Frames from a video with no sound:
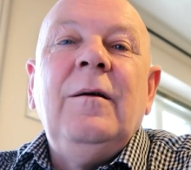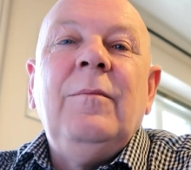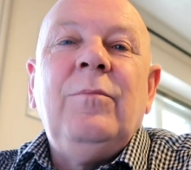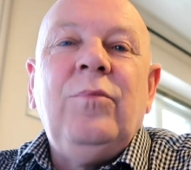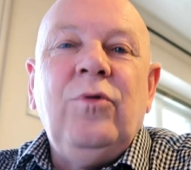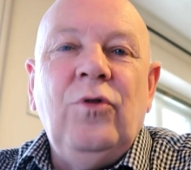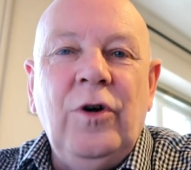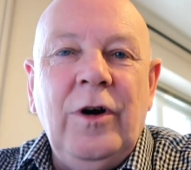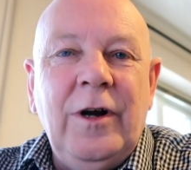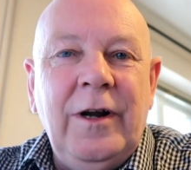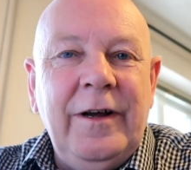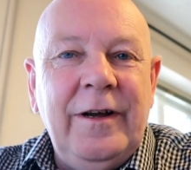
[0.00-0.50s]

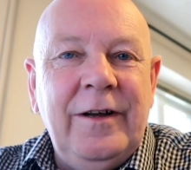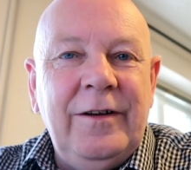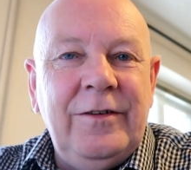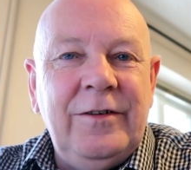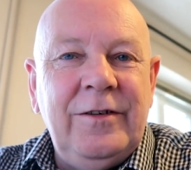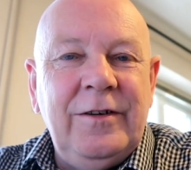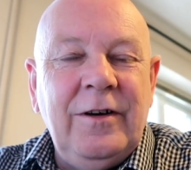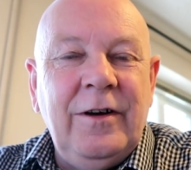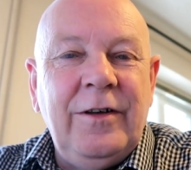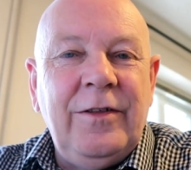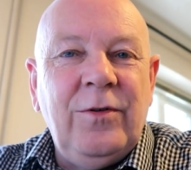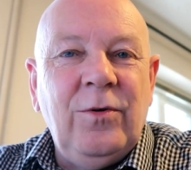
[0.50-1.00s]

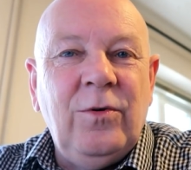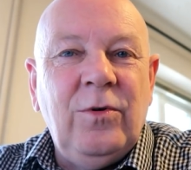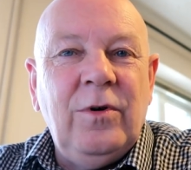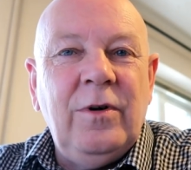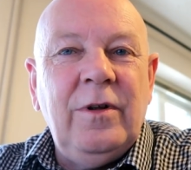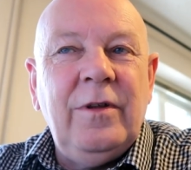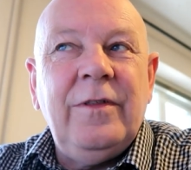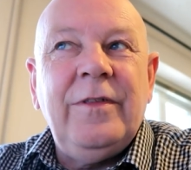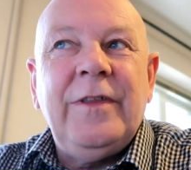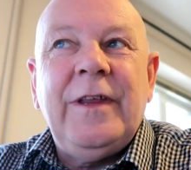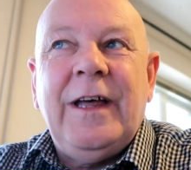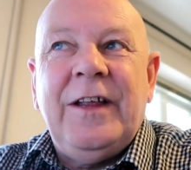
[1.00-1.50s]
Brilliant, I thought.
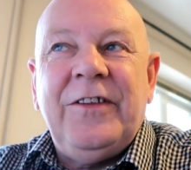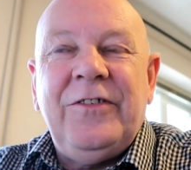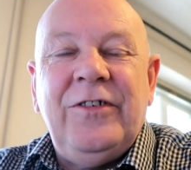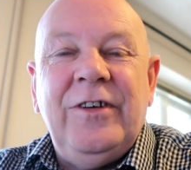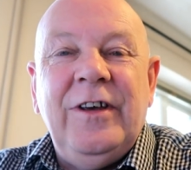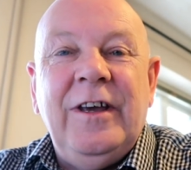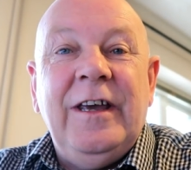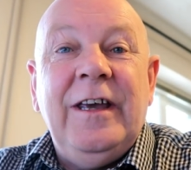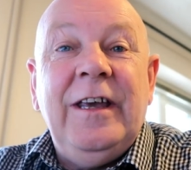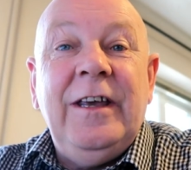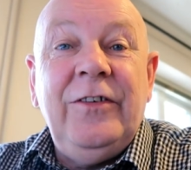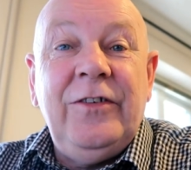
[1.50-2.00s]
That's
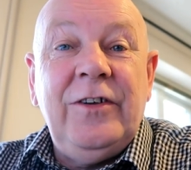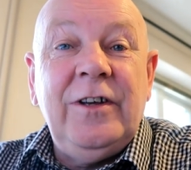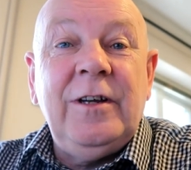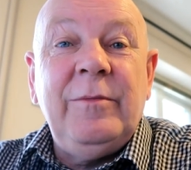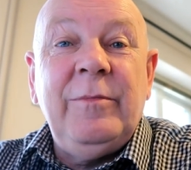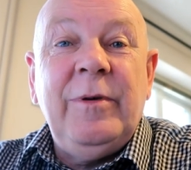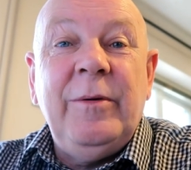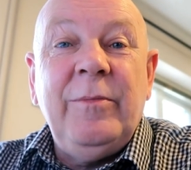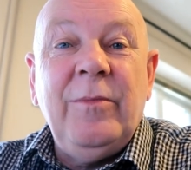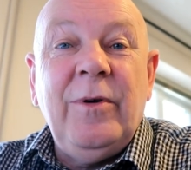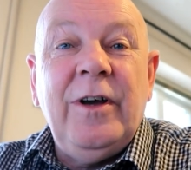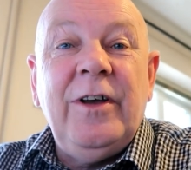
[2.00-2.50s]
it, he's going to
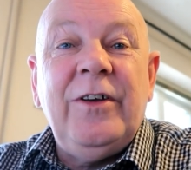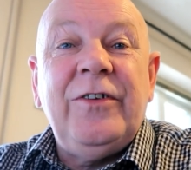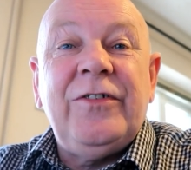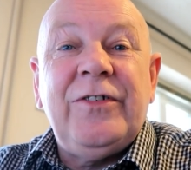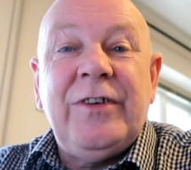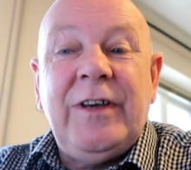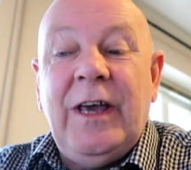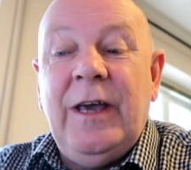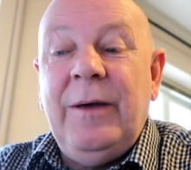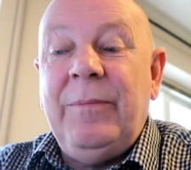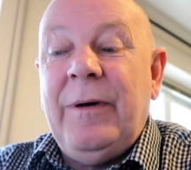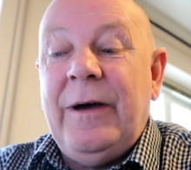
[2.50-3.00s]
be my
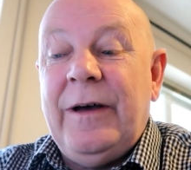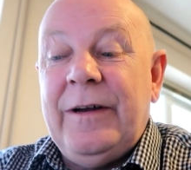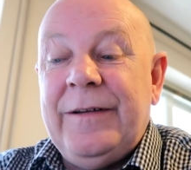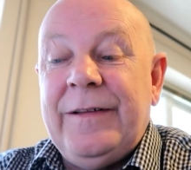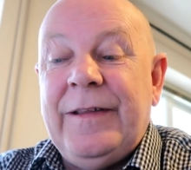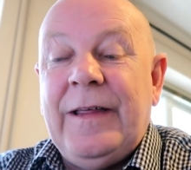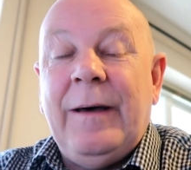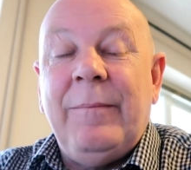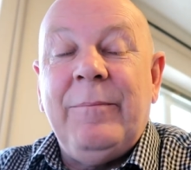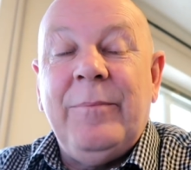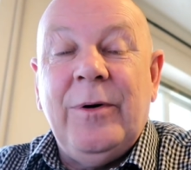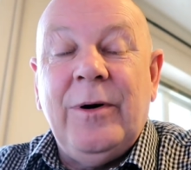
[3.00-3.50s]
escape out of
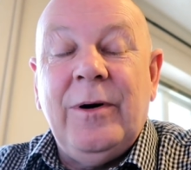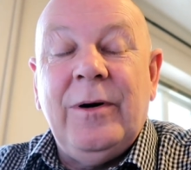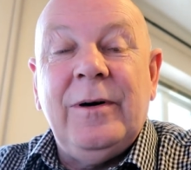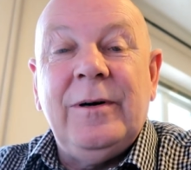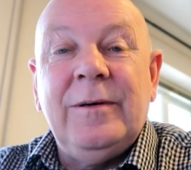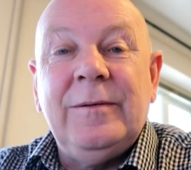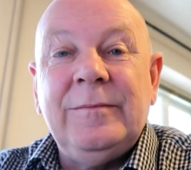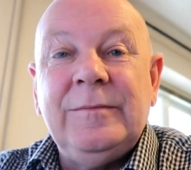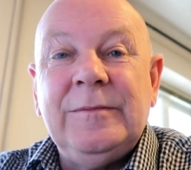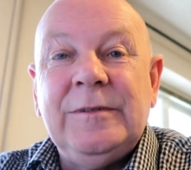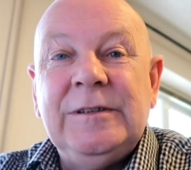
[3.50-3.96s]
that bar.